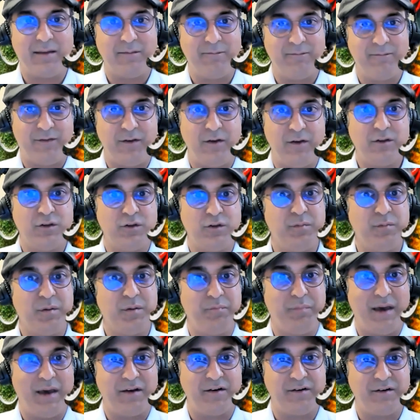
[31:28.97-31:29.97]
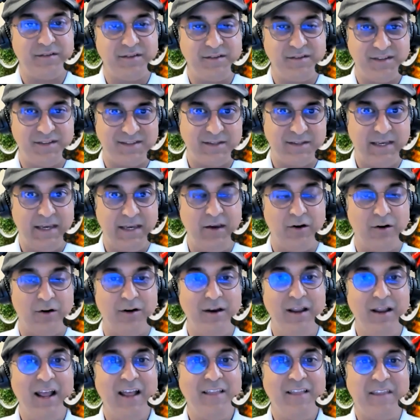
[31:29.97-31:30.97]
them feel a little bit better just here,